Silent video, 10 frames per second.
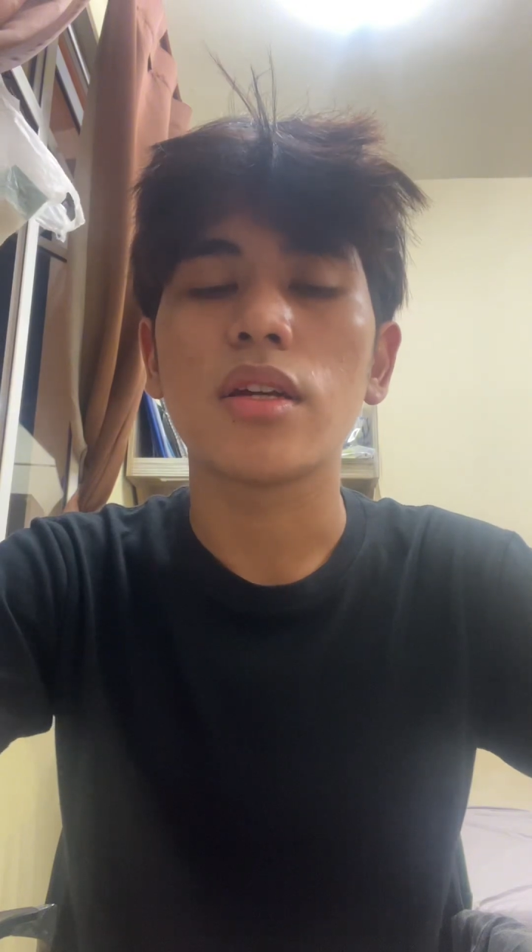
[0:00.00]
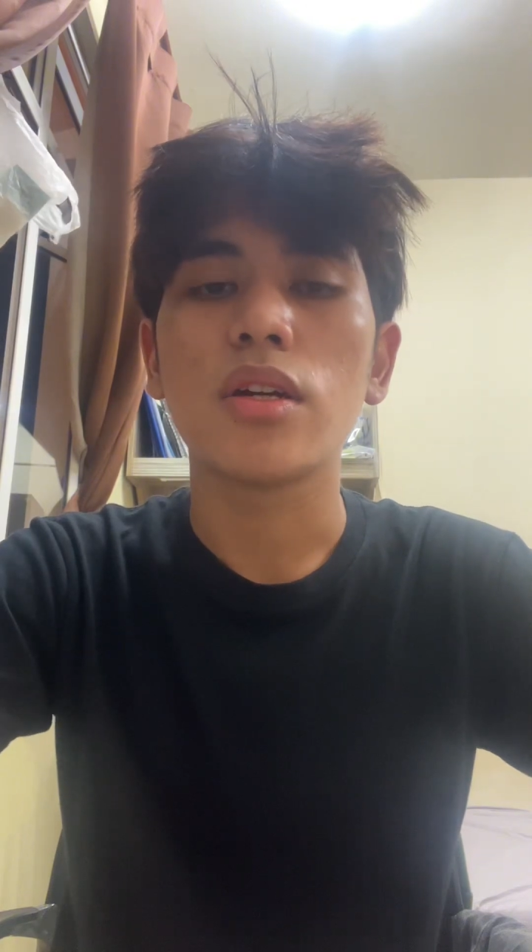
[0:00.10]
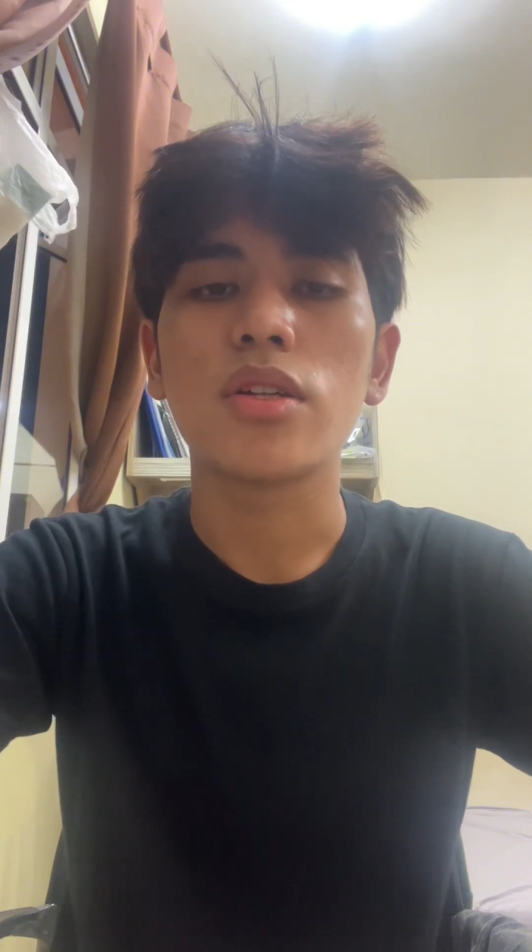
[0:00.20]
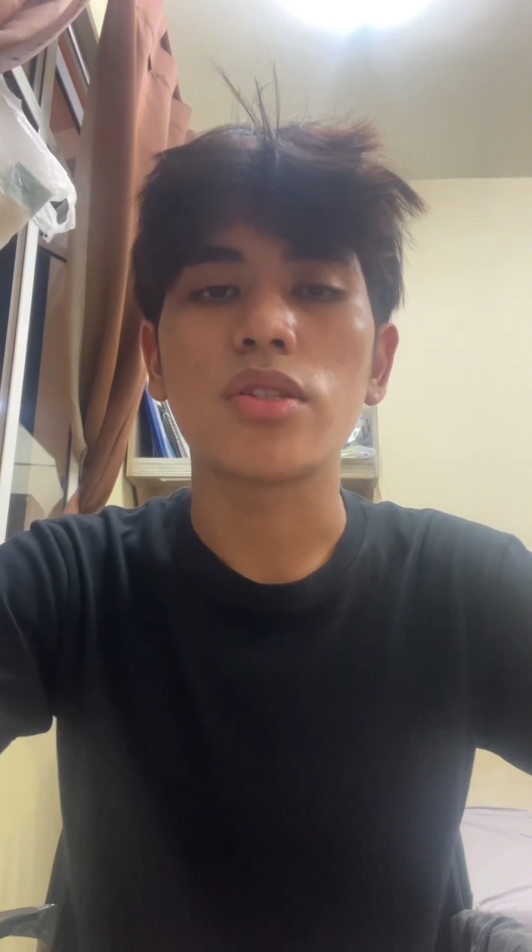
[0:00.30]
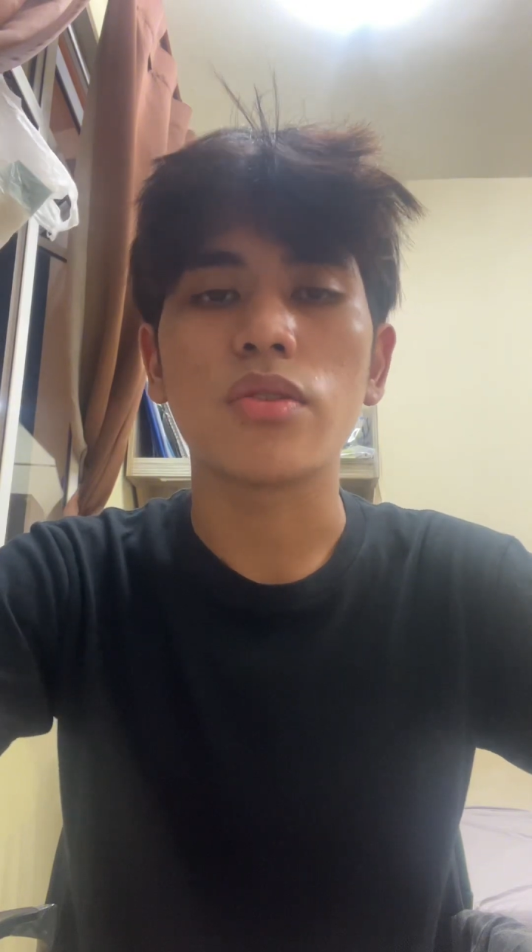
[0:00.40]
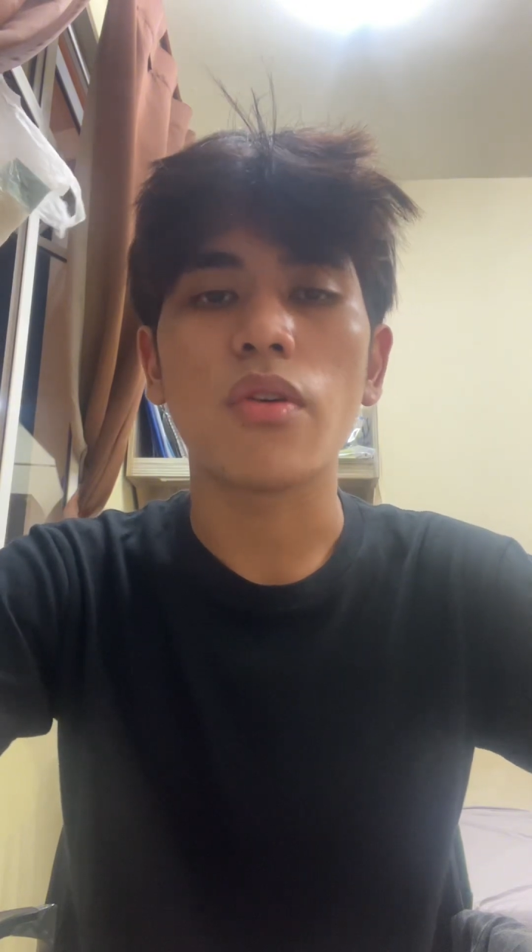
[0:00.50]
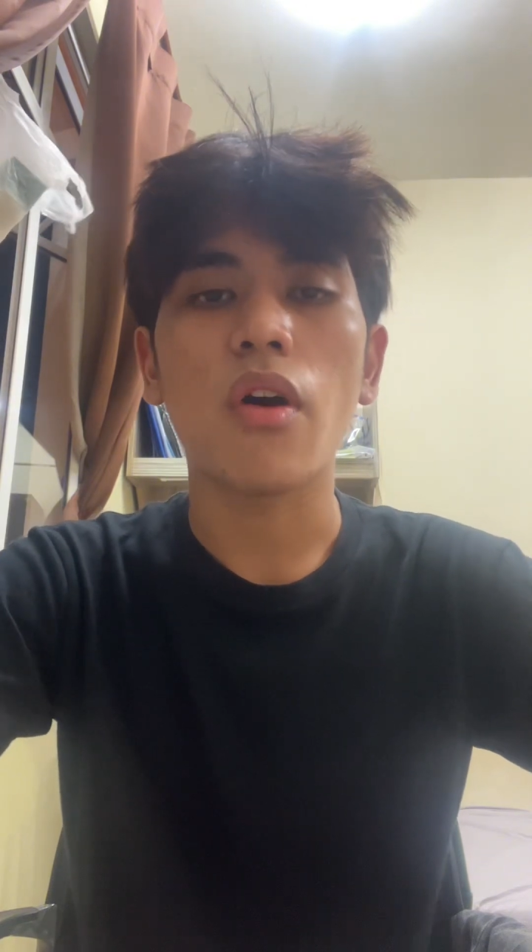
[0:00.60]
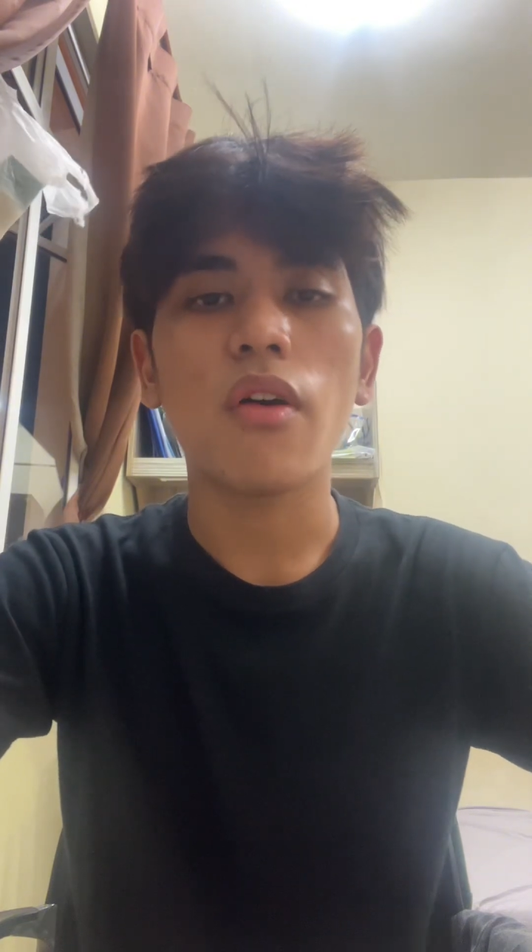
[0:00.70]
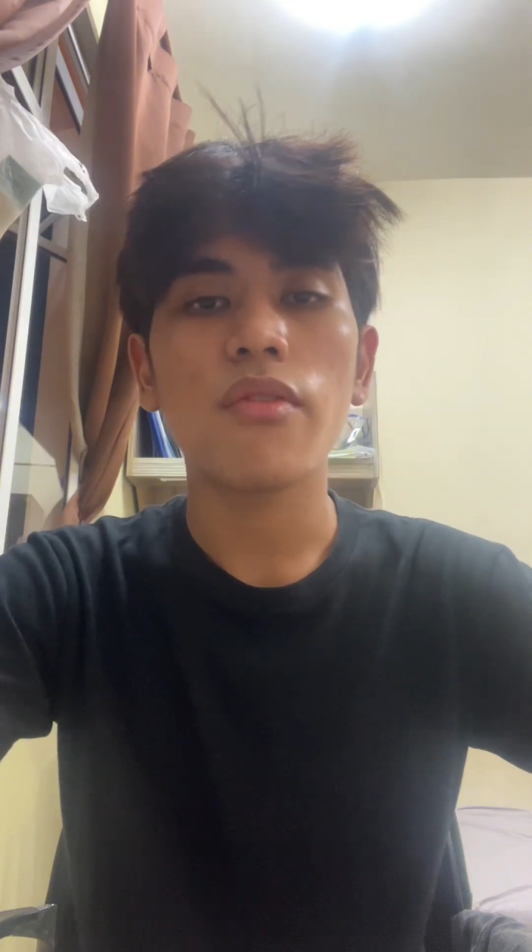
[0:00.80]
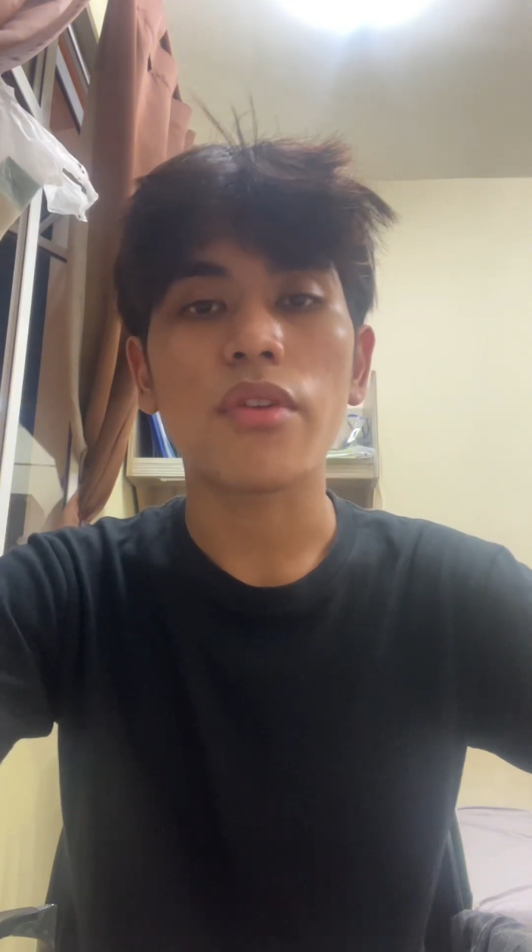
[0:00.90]
So
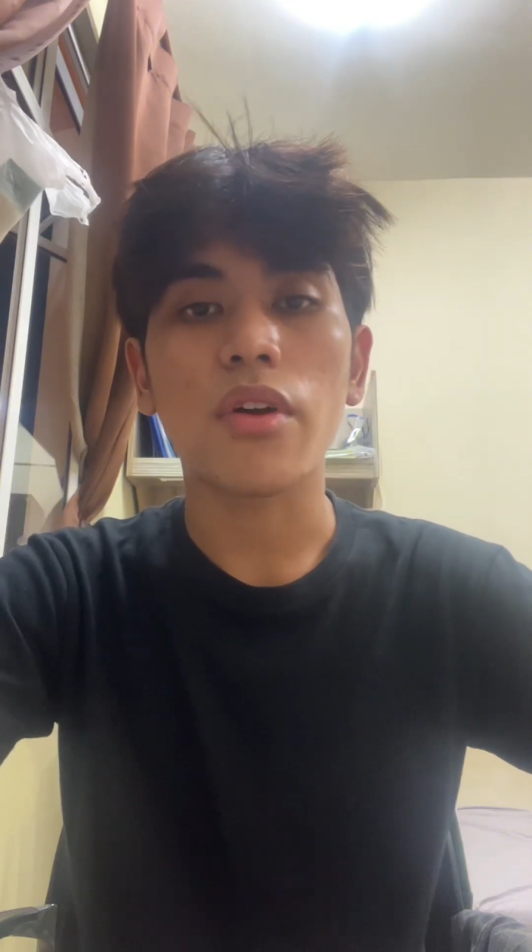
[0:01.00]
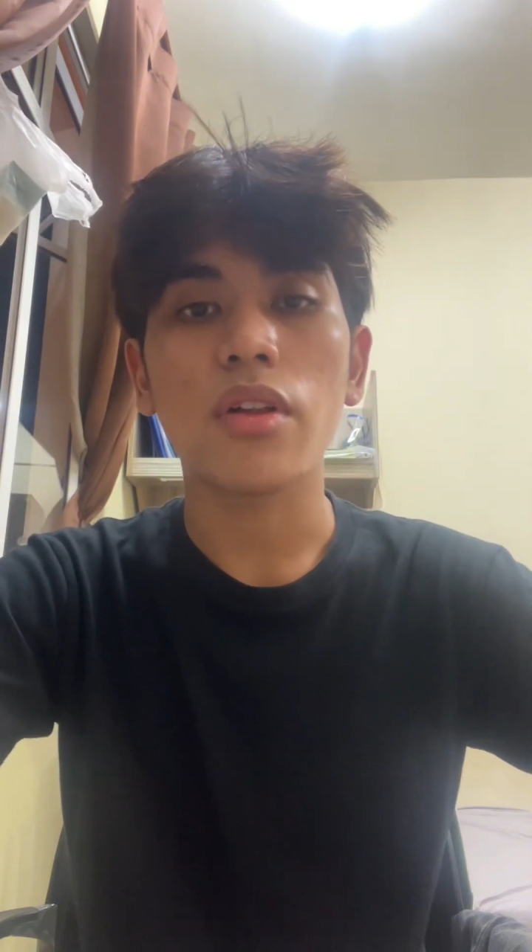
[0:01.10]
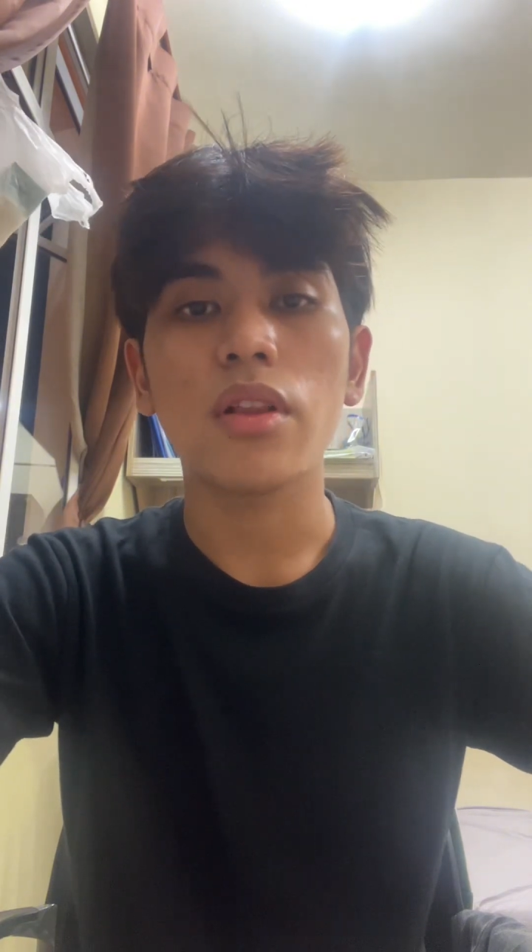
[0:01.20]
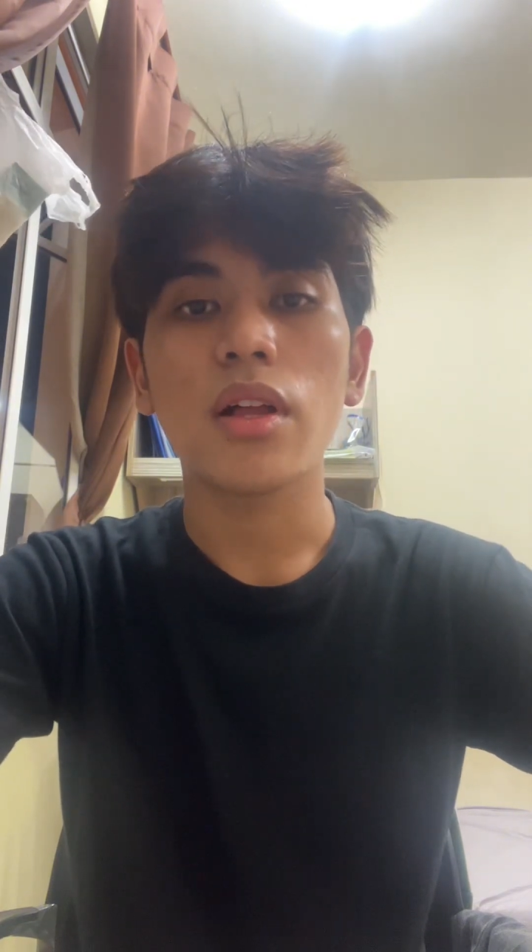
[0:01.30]
overall,